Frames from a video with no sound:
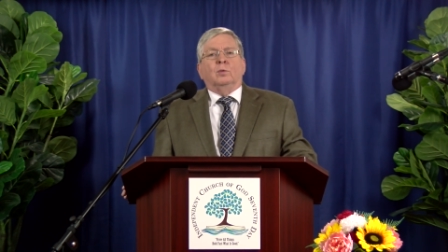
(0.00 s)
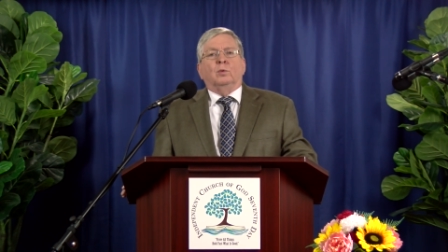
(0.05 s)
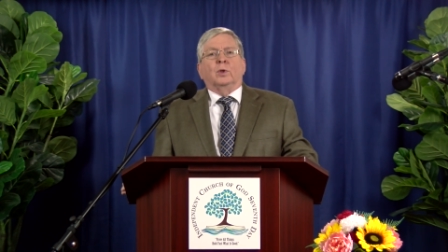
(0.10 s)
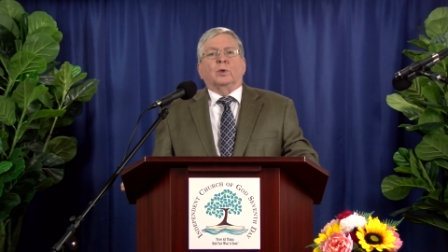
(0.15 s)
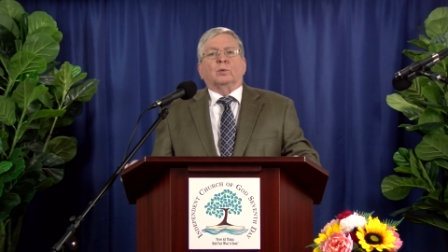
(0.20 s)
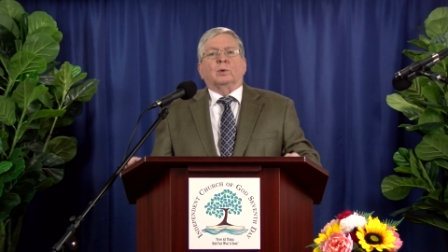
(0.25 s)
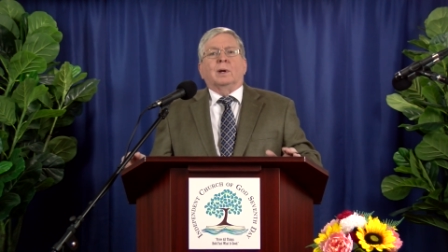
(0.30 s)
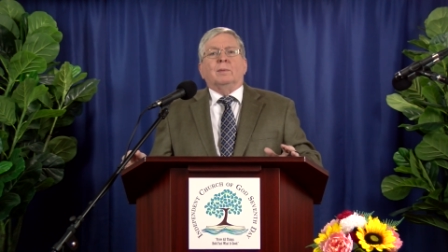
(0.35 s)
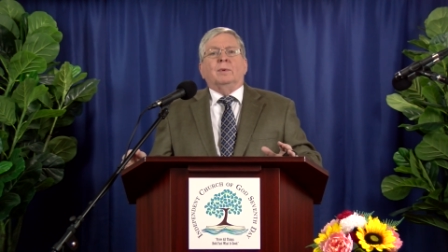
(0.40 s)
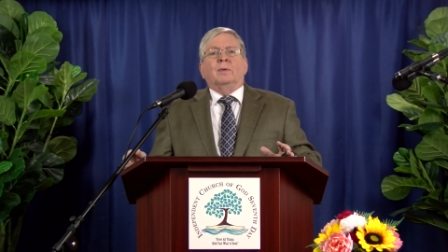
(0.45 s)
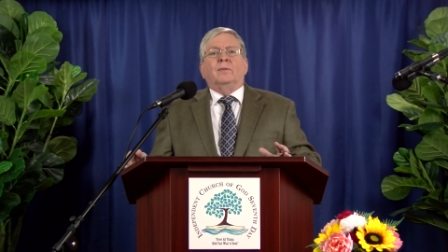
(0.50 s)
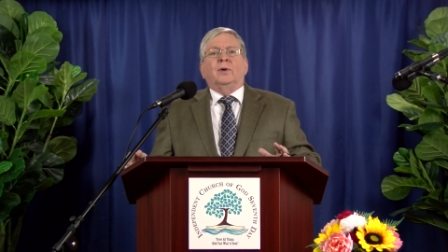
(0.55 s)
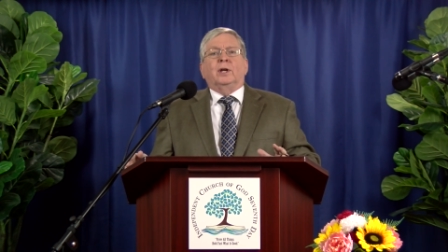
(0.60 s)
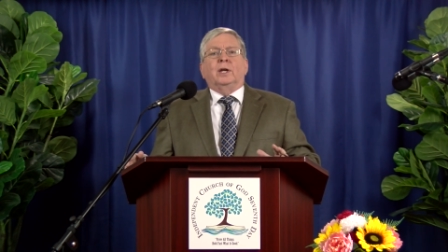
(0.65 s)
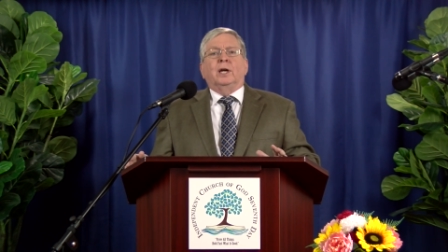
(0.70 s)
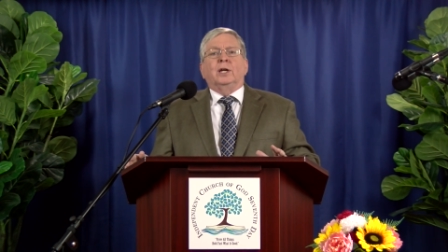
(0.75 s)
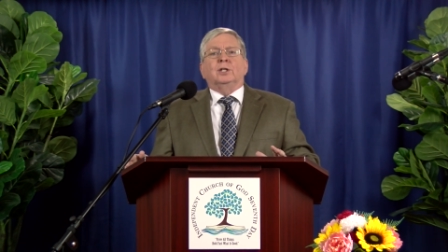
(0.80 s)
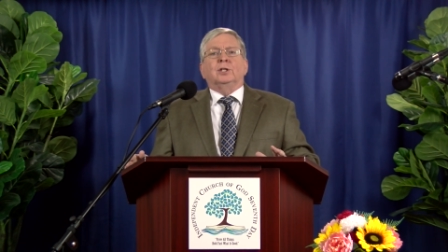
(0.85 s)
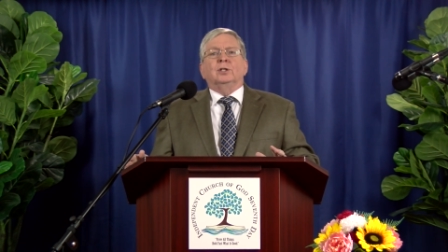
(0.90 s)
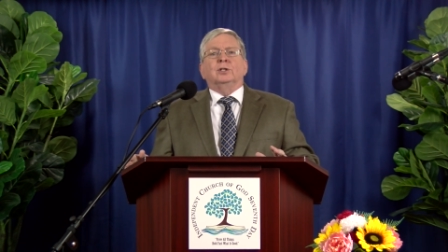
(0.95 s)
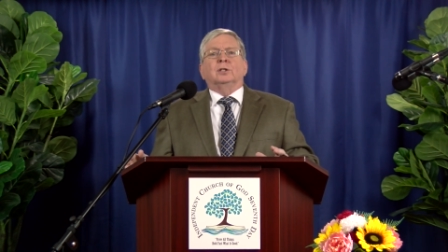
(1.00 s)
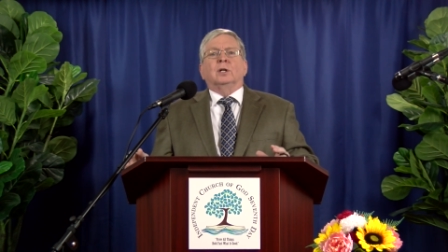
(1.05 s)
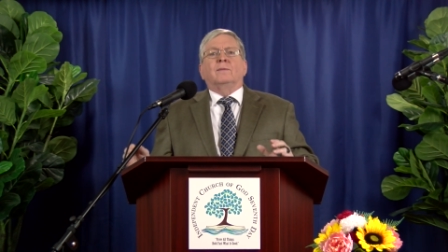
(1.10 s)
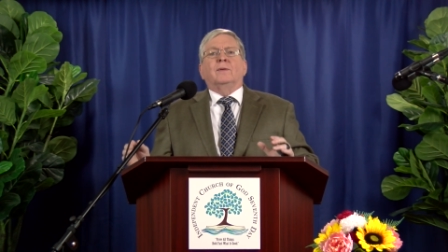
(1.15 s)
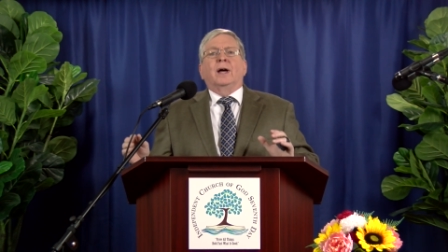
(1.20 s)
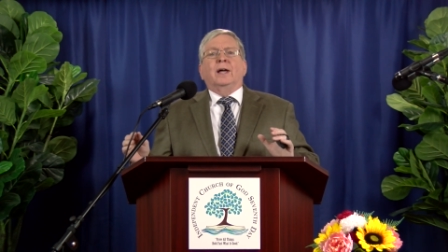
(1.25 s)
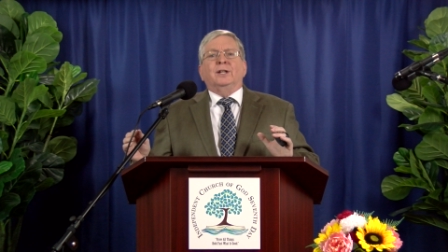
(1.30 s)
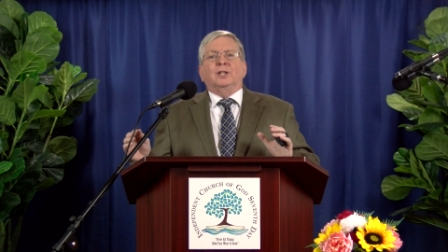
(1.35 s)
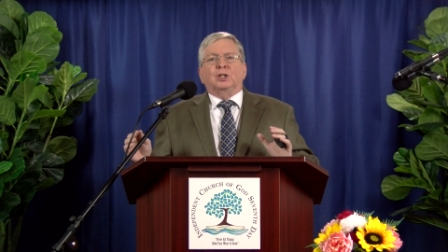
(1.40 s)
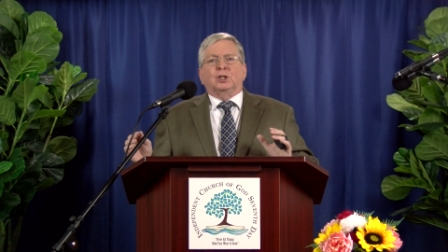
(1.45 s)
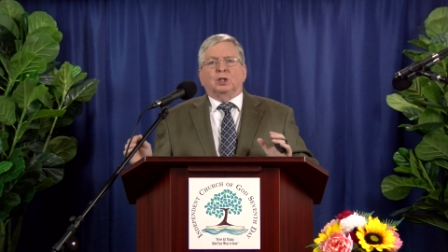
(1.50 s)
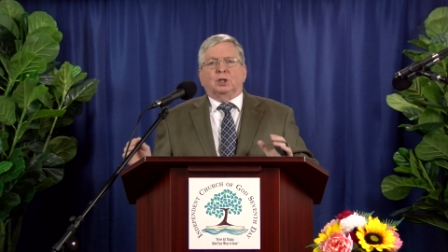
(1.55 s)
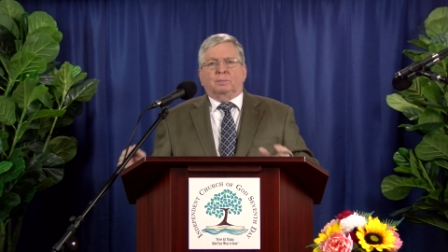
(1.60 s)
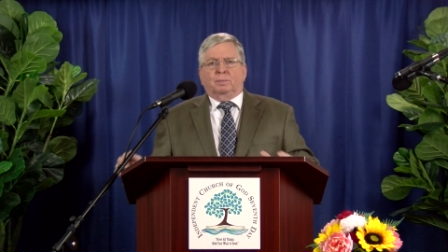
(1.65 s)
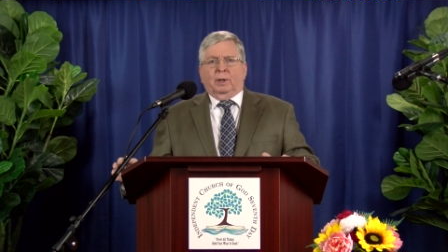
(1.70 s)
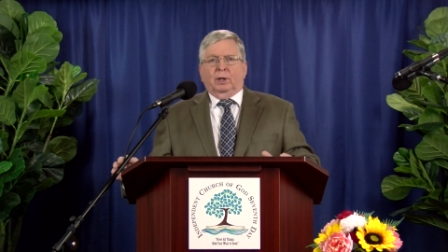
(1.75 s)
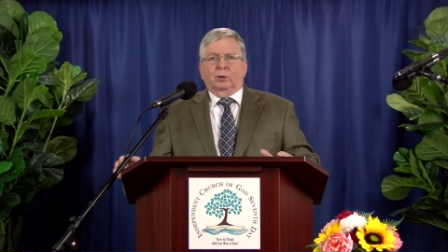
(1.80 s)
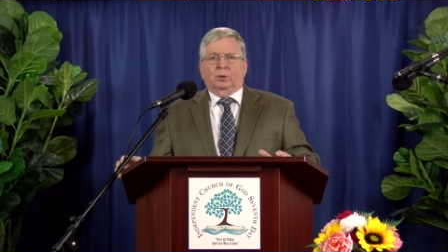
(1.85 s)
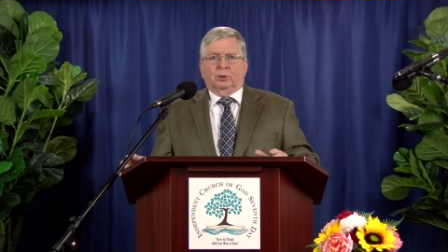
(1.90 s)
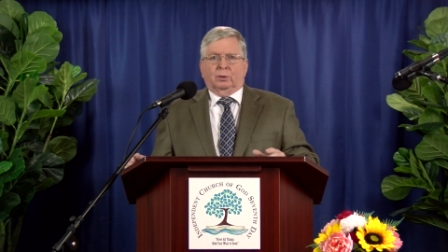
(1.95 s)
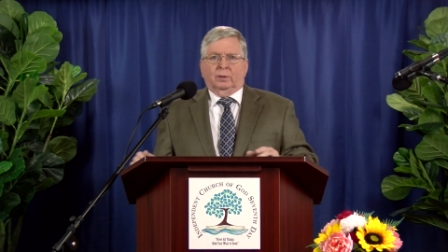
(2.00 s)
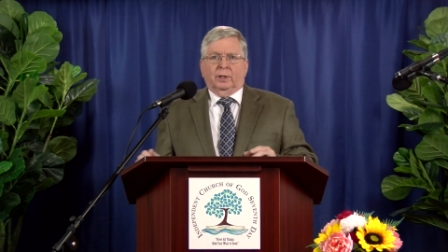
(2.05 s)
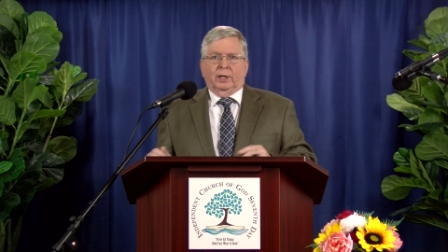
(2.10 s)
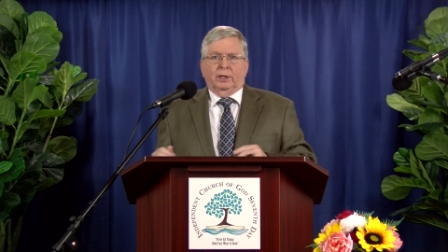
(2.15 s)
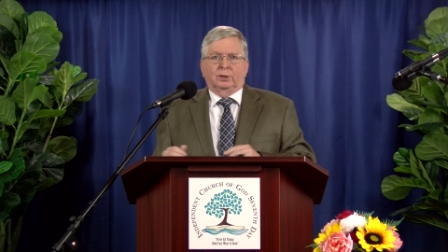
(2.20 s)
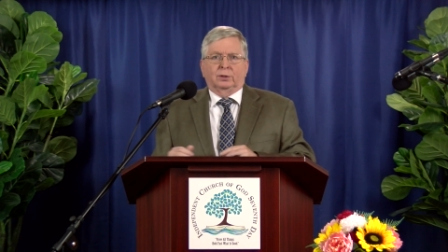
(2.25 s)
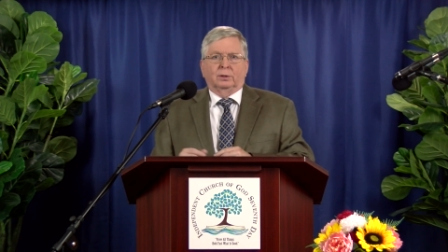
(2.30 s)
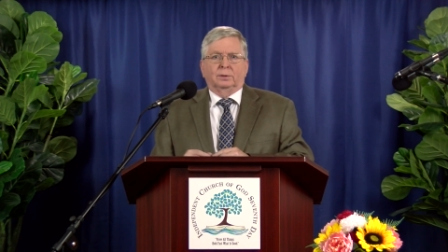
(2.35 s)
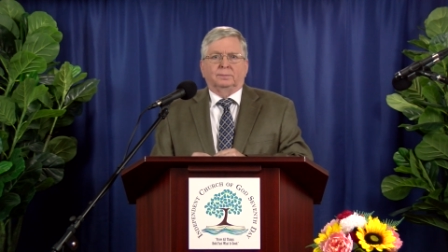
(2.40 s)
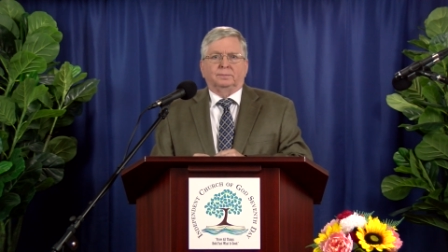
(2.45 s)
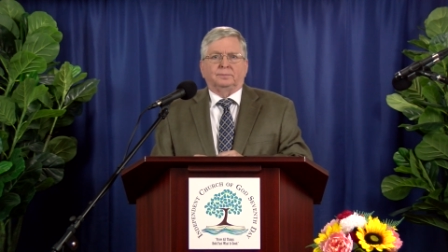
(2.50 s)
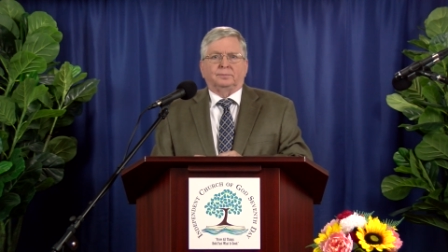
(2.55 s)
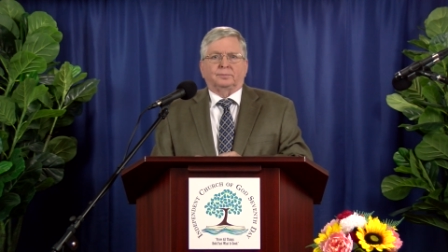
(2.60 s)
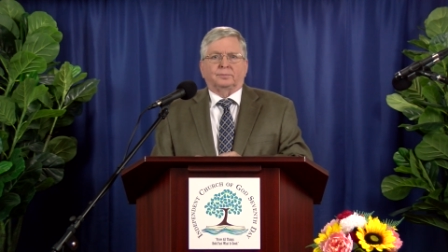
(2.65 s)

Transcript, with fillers: with ramifications of a spiritual nature.